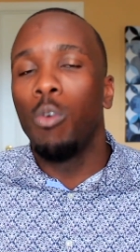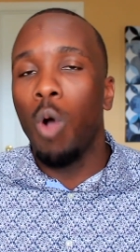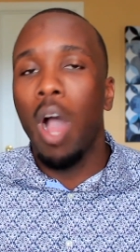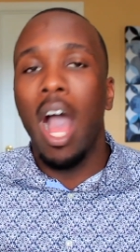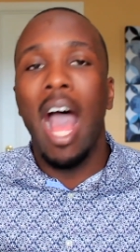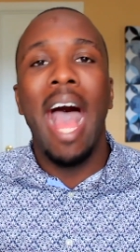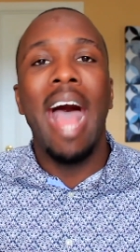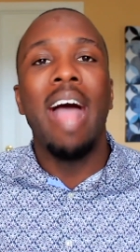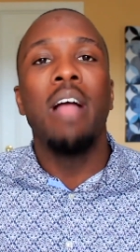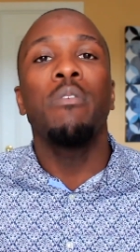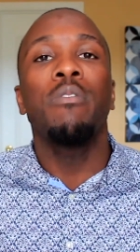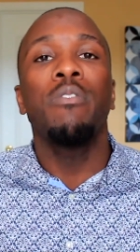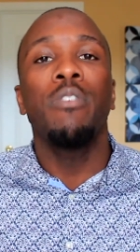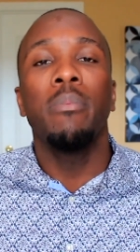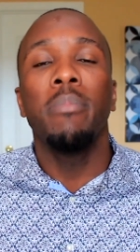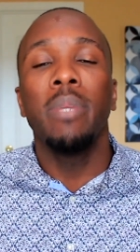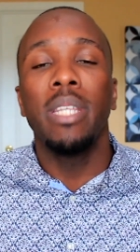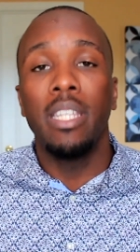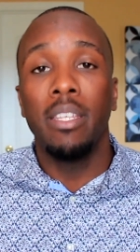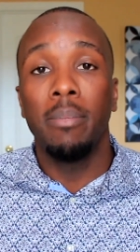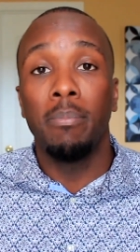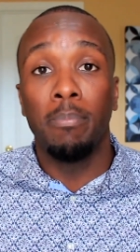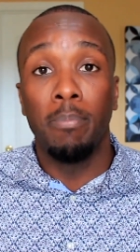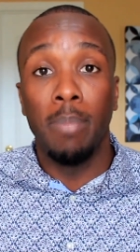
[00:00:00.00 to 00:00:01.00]
however
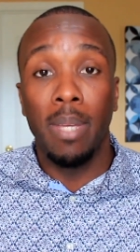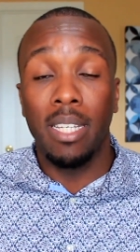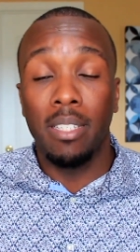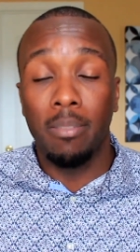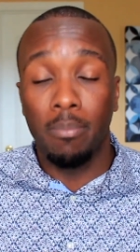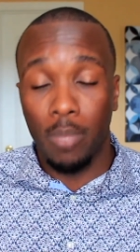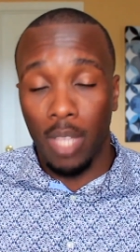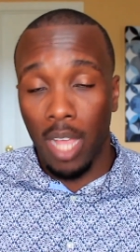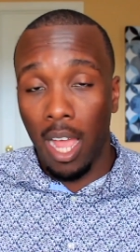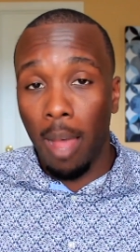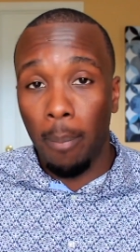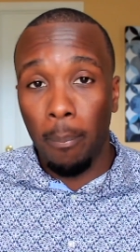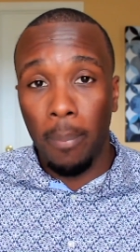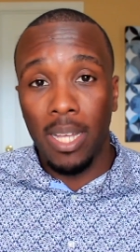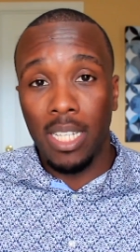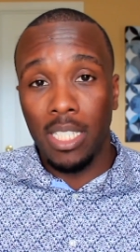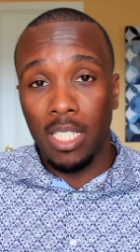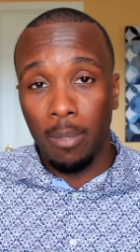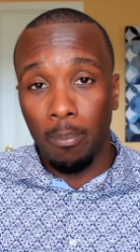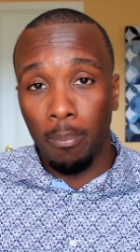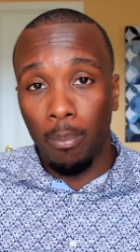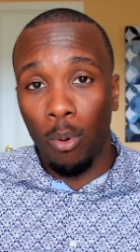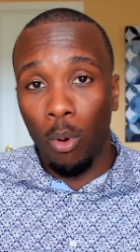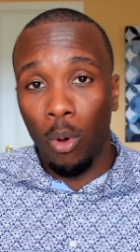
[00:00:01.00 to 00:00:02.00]
many big
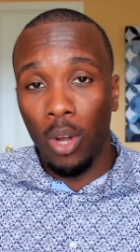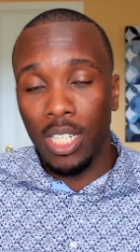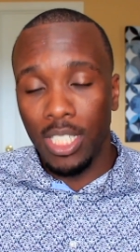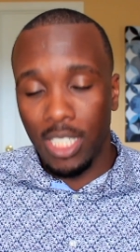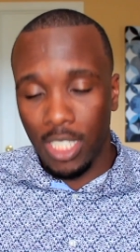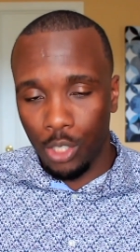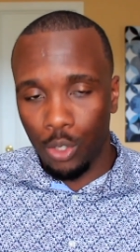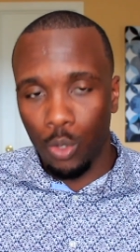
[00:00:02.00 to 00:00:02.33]
topics and points